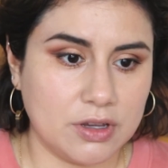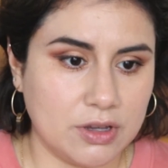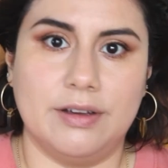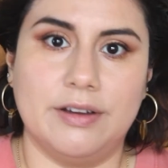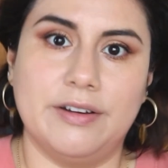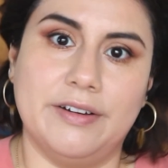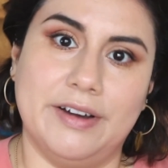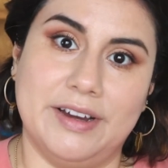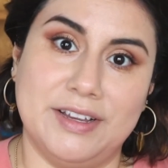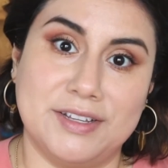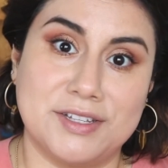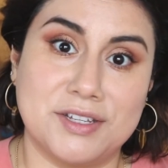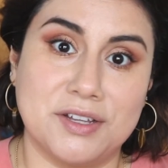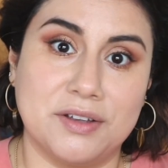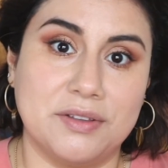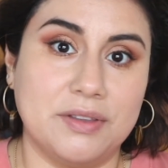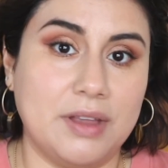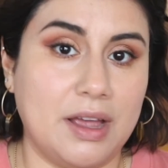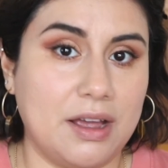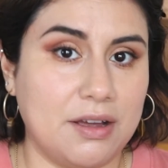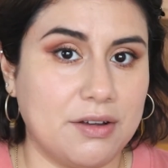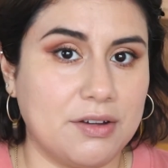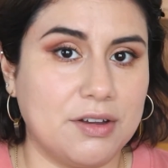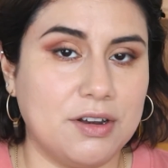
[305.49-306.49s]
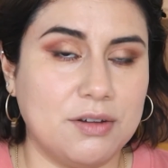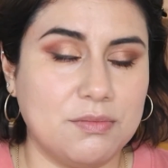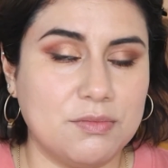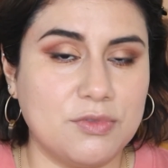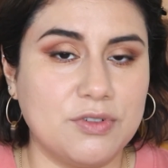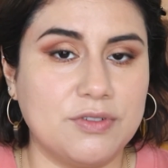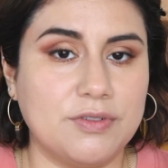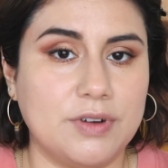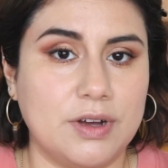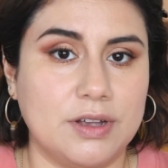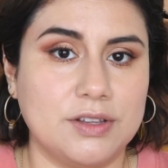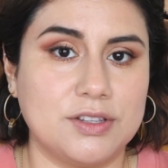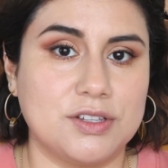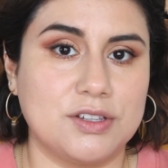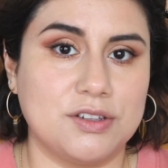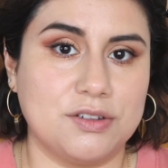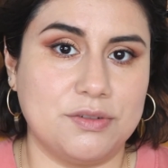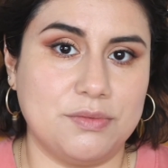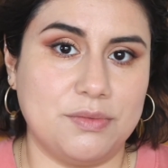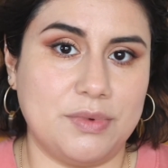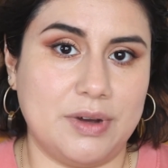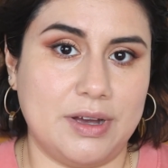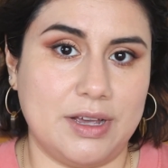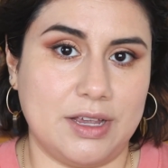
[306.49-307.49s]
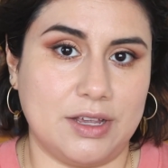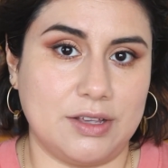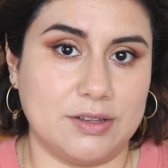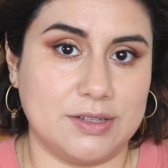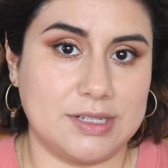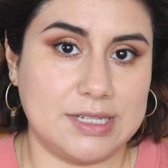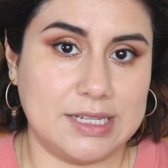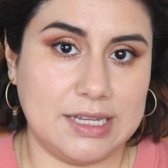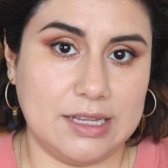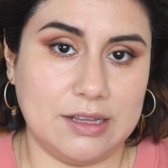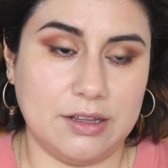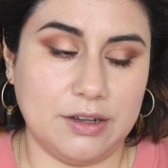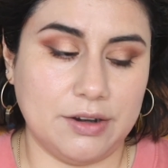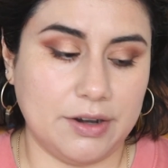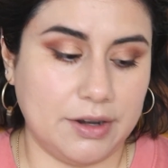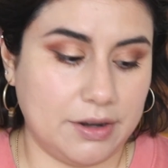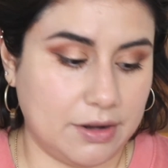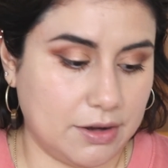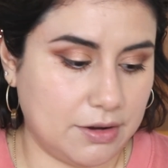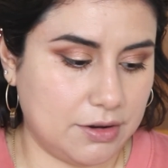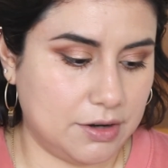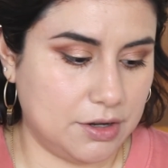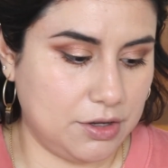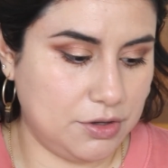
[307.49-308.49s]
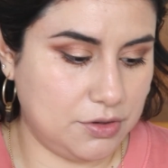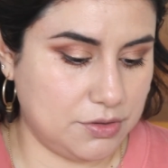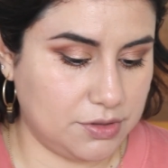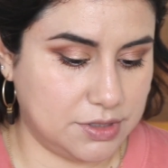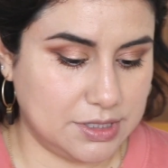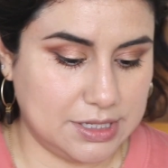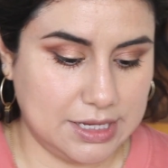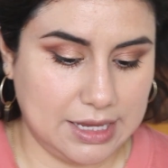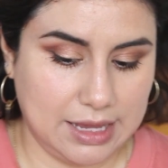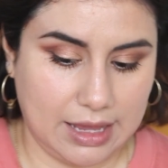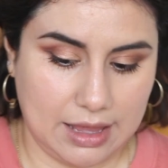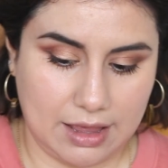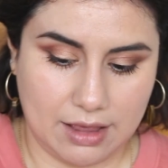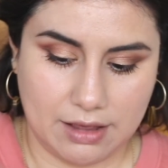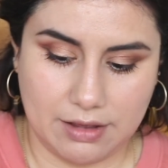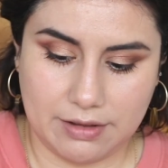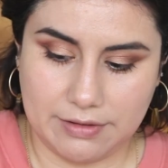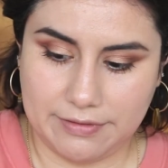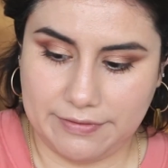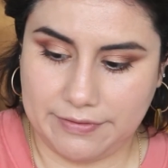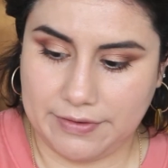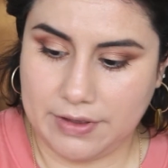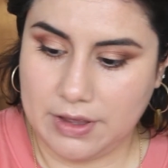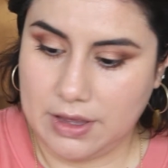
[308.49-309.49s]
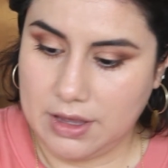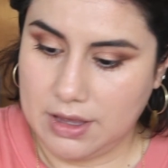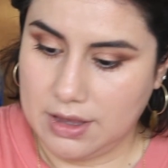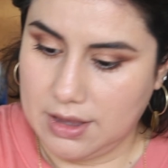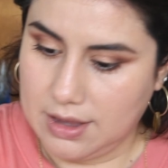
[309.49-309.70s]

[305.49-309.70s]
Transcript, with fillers: All right, so now I'm gonna move on to my concealer, and I'm gonna use the E L F